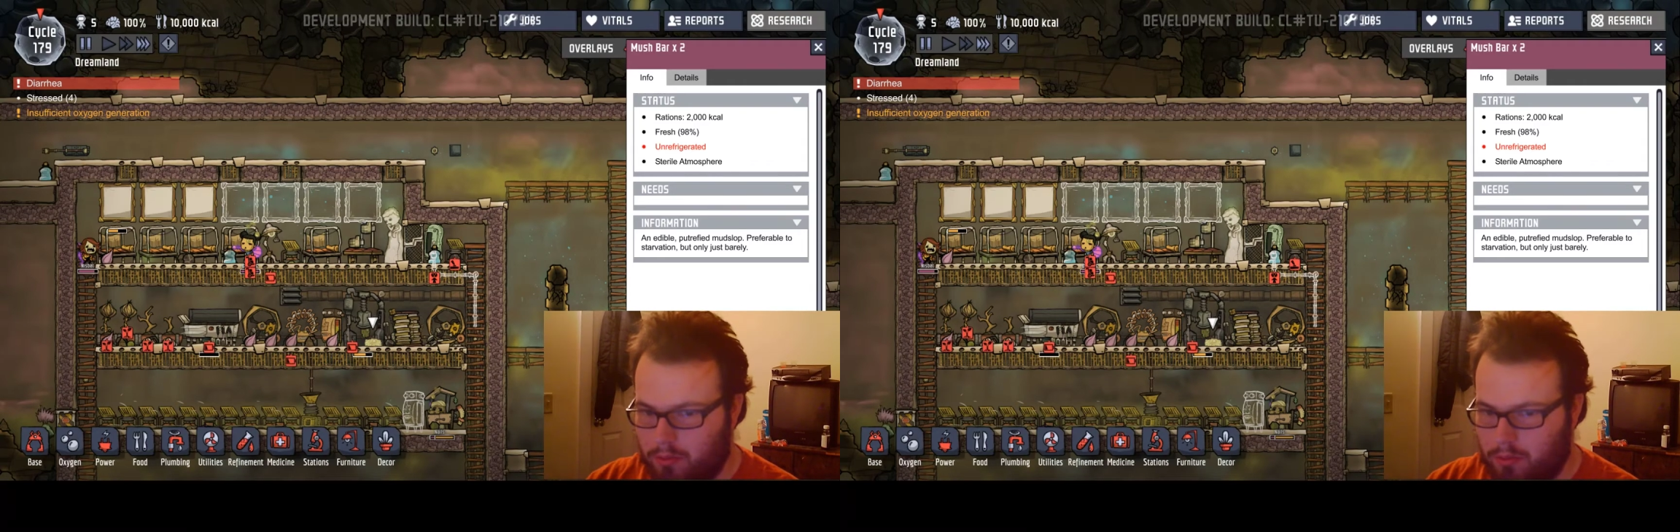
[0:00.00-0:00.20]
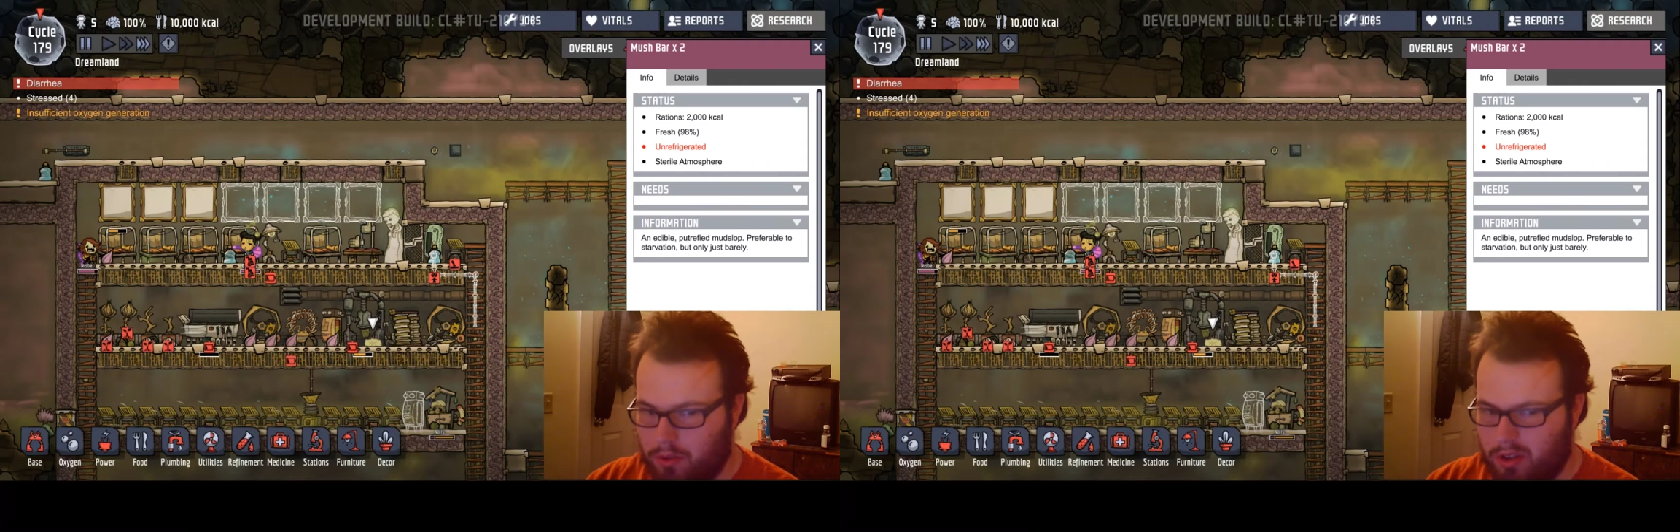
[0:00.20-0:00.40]

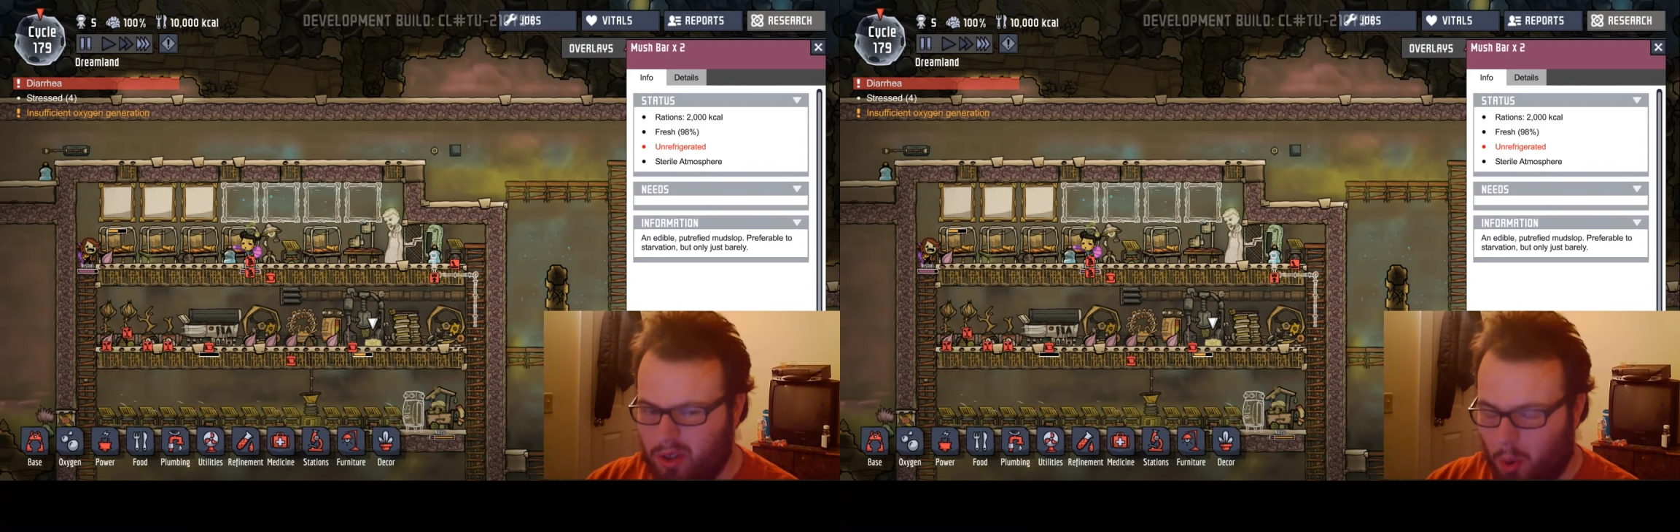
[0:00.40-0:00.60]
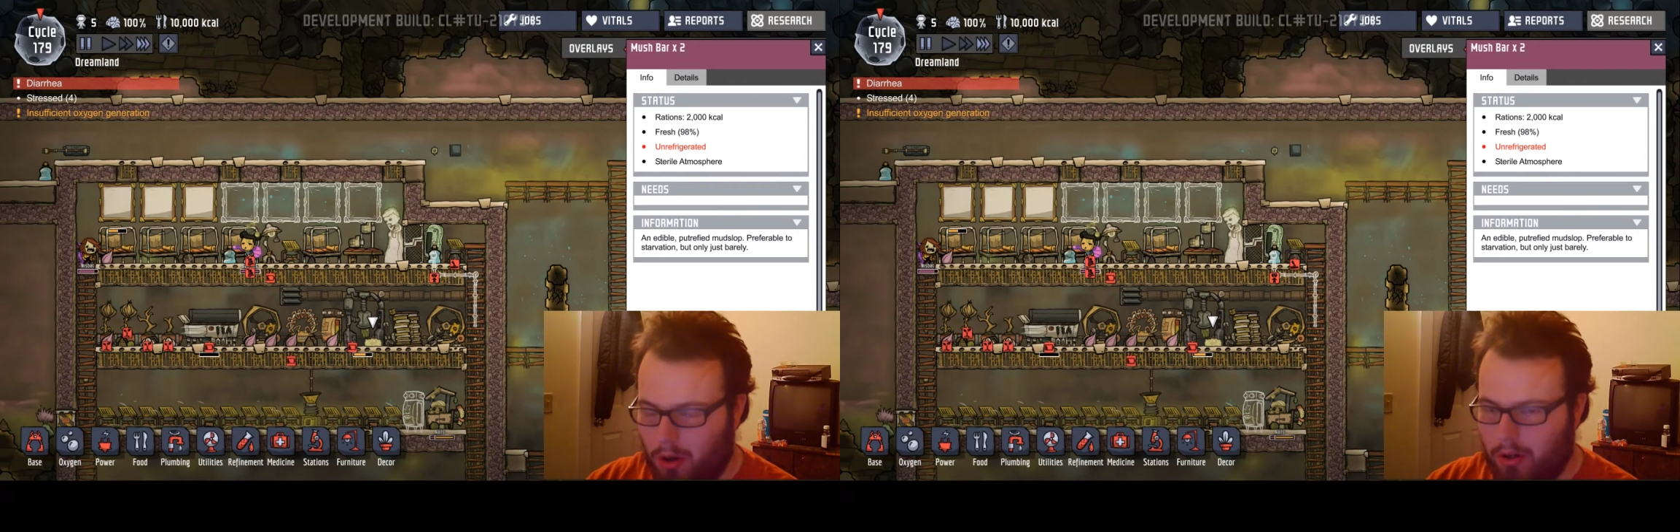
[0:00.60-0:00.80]

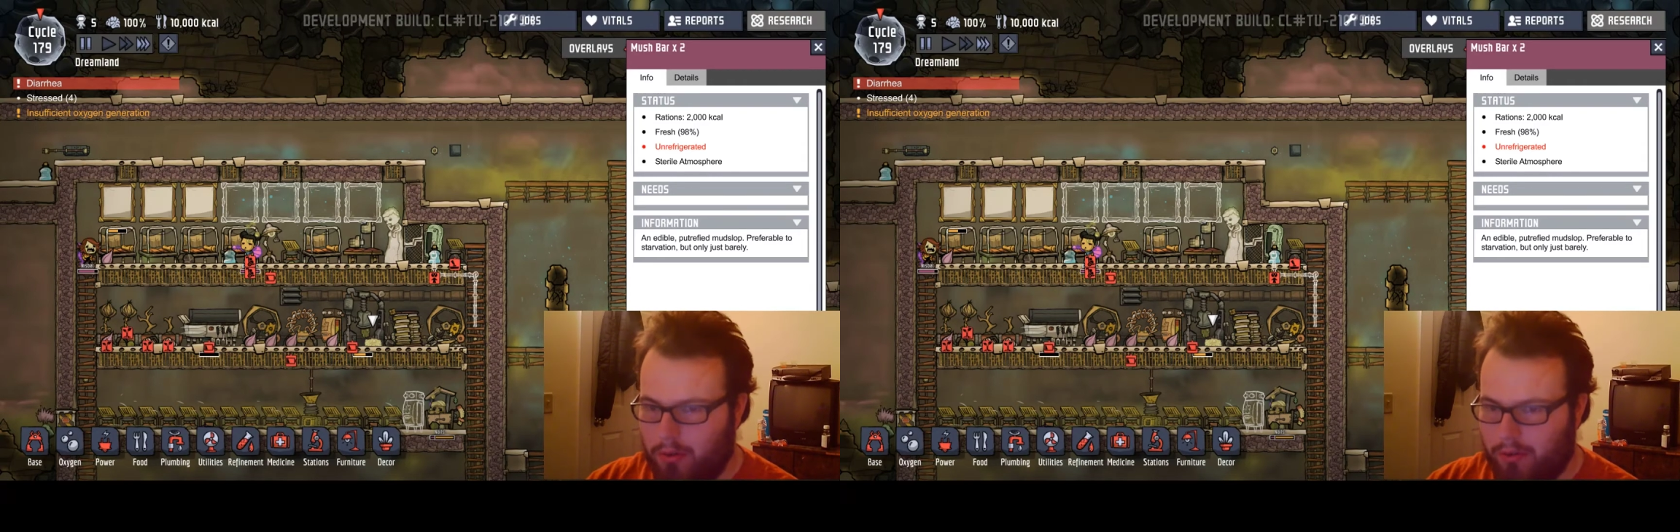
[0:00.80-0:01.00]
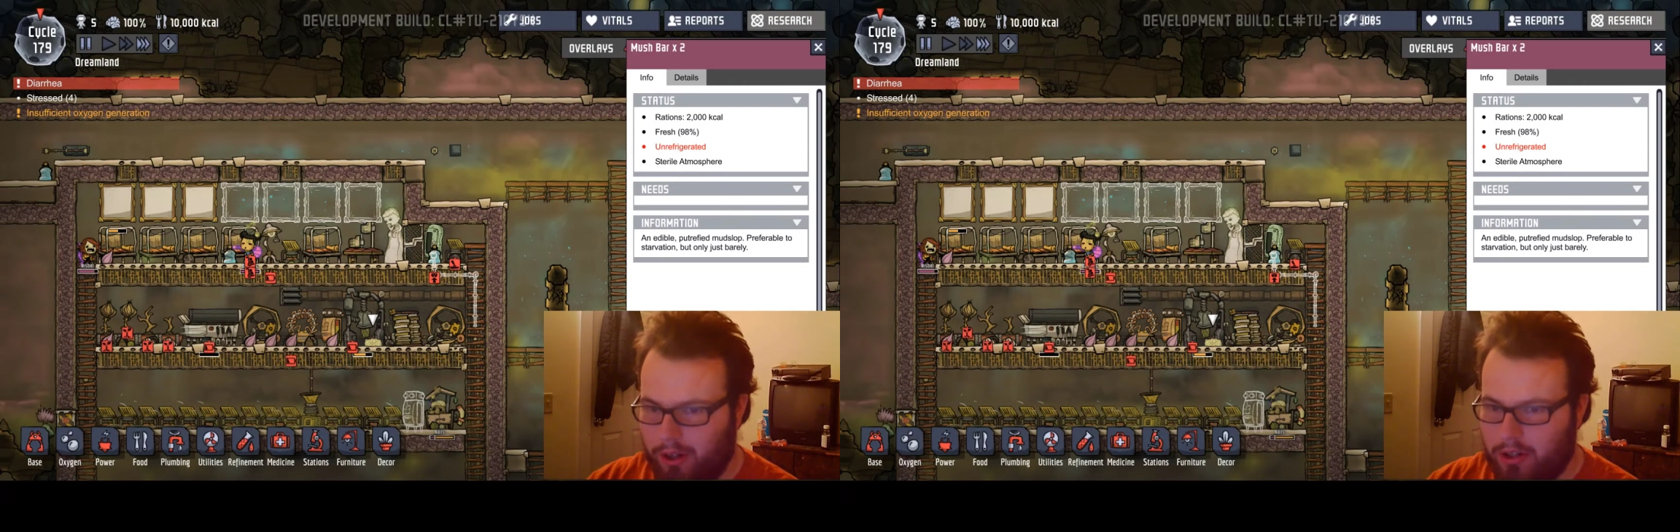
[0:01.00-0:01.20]
store in
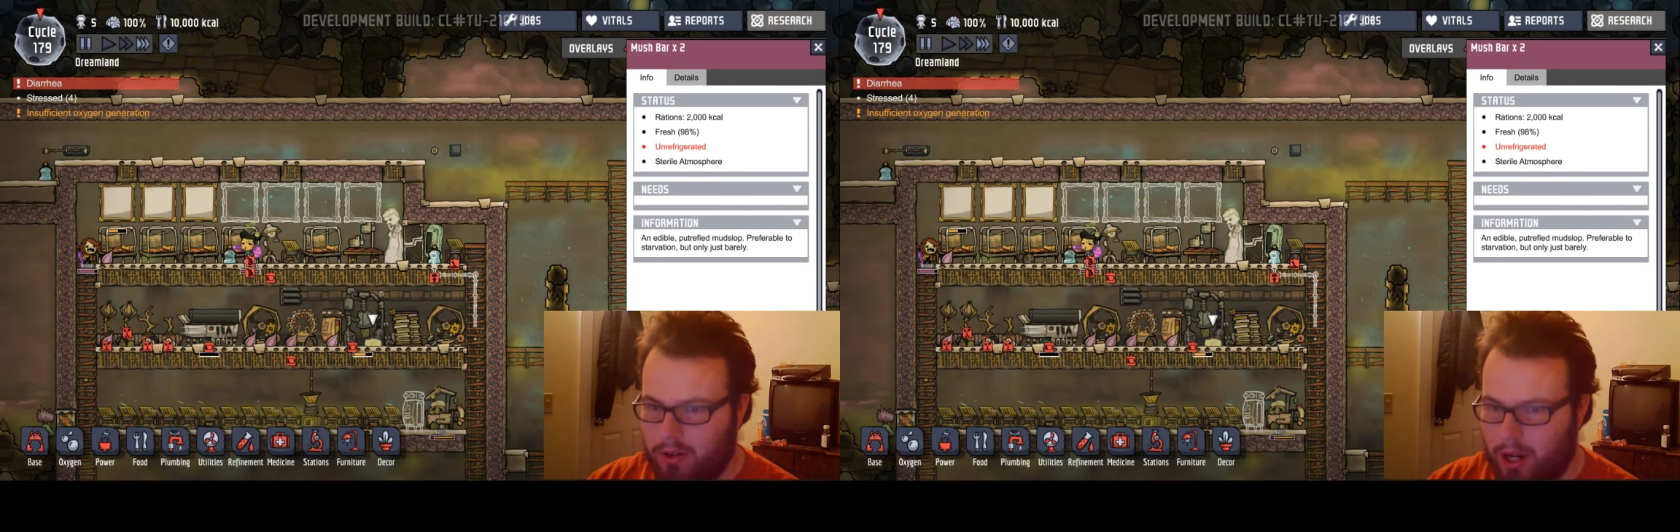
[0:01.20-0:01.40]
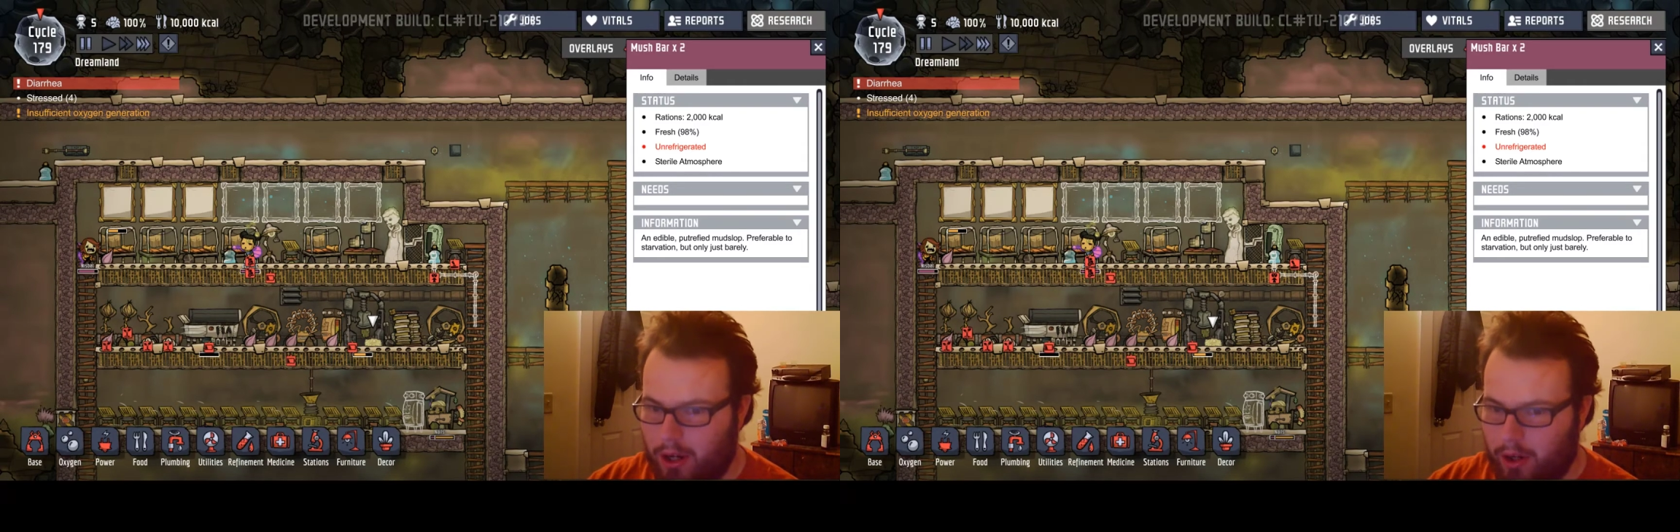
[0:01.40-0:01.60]

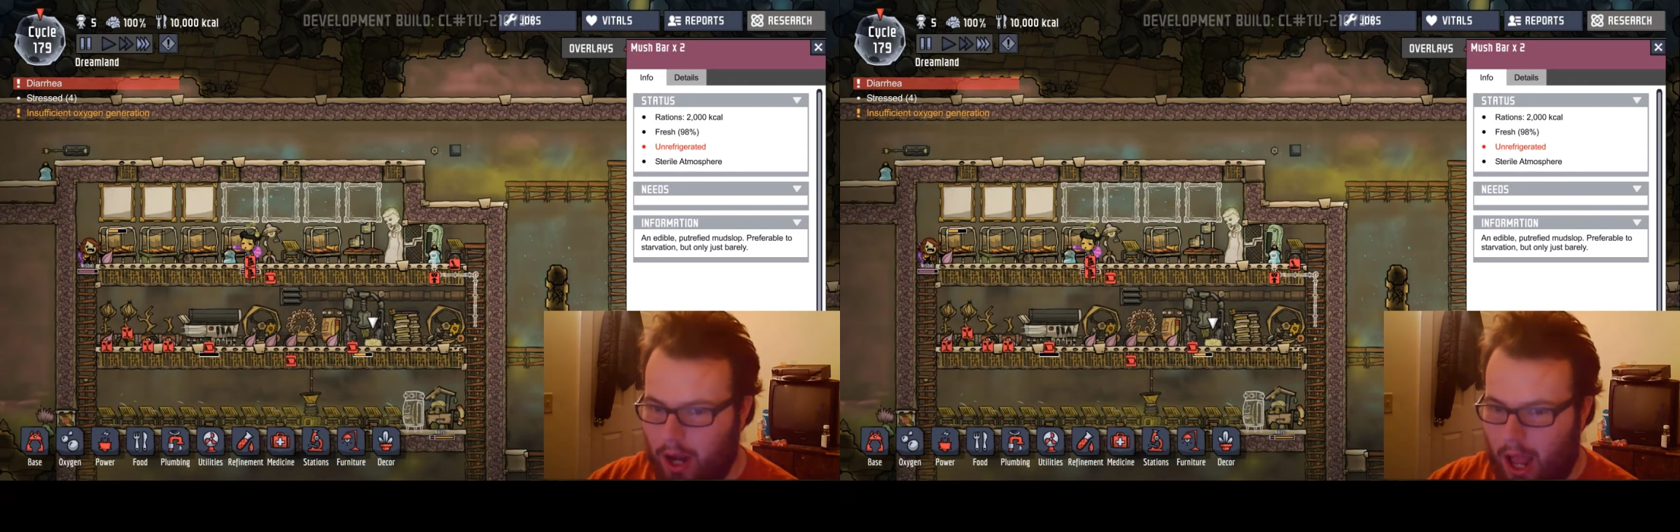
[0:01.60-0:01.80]
refrigerator